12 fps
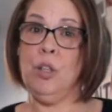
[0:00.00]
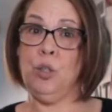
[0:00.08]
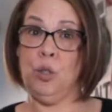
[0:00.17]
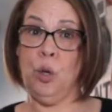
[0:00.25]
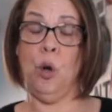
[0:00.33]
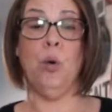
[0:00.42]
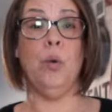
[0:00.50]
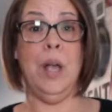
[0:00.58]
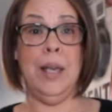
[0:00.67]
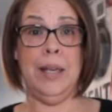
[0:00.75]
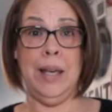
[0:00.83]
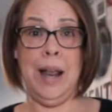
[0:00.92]
So
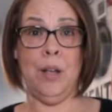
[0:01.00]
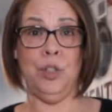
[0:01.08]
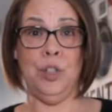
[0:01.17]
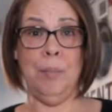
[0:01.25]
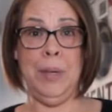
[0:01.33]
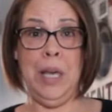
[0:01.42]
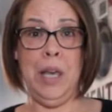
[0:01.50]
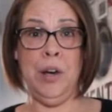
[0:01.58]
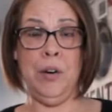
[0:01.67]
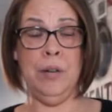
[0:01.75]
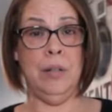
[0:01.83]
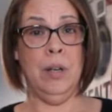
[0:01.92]
get out some
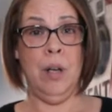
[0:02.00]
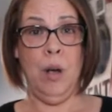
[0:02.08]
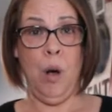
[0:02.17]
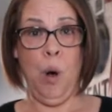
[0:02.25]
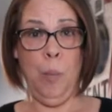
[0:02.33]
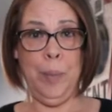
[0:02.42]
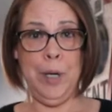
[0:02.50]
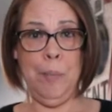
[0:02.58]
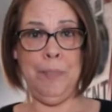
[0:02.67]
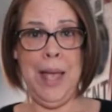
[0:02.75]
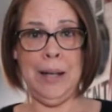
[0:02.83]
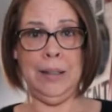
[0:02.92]
gear, open
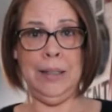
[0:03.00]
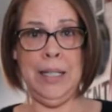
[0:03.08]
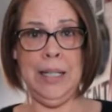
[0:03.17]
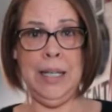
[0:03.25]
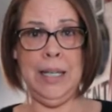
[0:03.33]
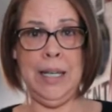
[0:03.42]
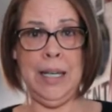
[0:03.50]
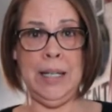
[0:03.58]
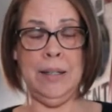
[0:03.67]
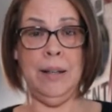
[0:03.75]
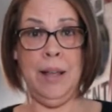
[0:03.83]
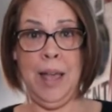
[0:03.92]
up that cleaning
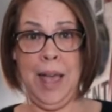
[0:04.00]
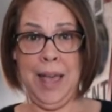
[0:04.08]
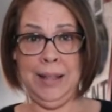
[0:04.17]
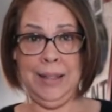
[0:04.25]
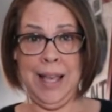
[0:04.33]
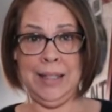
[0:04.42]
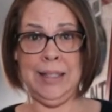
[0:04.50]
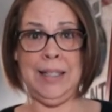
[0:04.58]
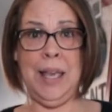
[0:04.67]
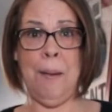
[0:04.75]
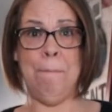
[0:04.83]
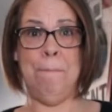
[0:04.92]
kit, and let's
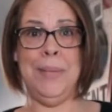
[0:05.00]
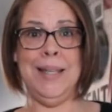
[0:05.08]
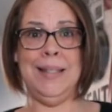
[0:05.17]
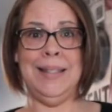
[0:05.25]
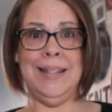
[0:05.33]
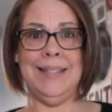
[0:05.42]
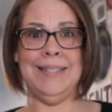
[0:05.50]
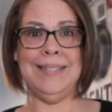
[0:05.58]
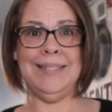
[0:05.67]
get busy.